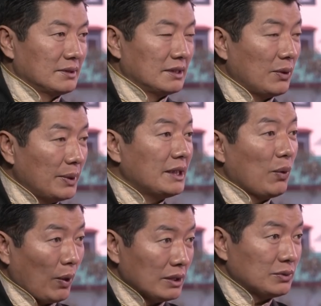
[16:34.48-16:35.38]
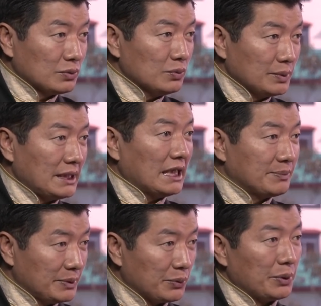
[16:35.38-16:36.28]
the way they want to, which has
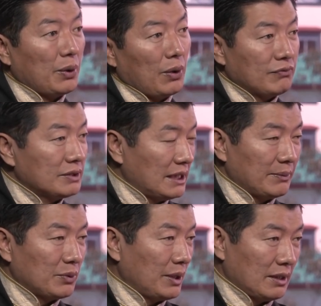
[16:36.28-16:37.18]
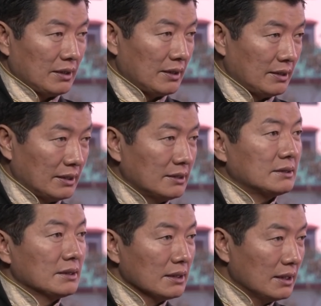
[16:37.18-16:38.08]
been going on for 700 or 800
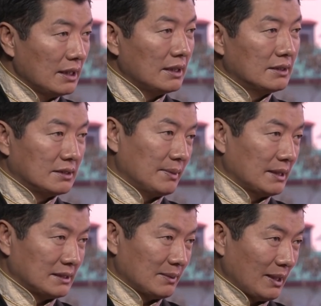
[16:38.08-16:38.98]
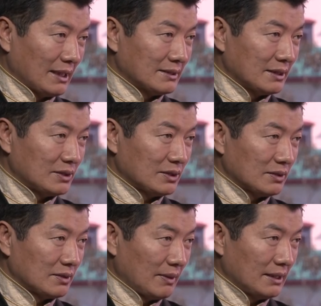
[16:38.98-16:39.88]
years in the Tibetan civilization,
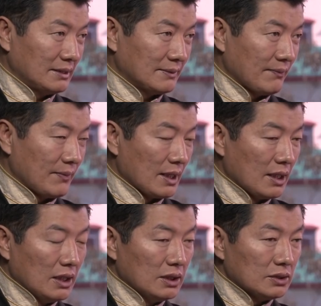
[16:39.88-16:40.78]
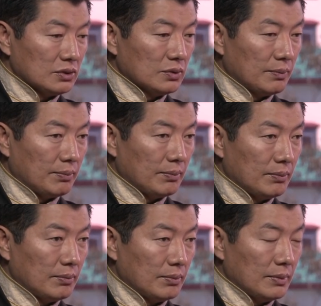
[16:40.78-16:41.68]
right? So
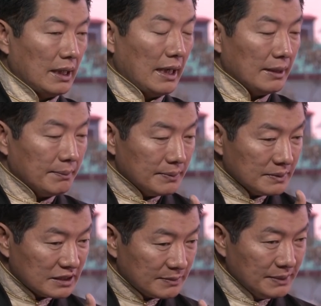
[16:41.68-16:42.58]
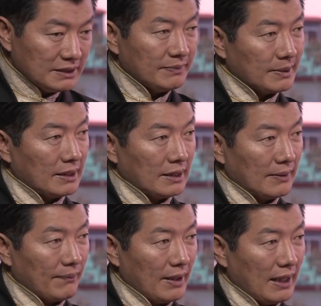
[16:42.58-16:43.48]
specifically,
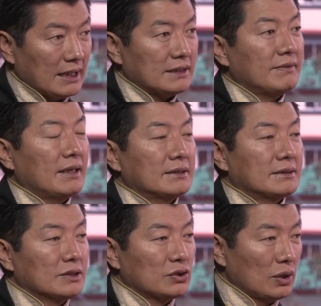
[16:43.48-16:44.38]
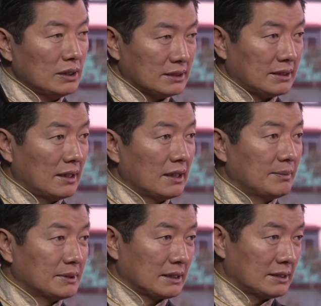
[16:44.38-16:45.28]
as far as His Holiness Dalai
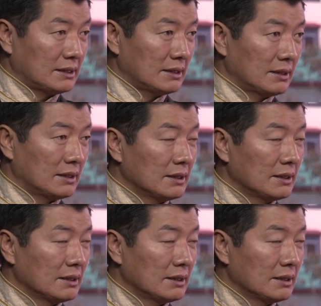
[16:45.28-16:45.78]
Lama is concerned,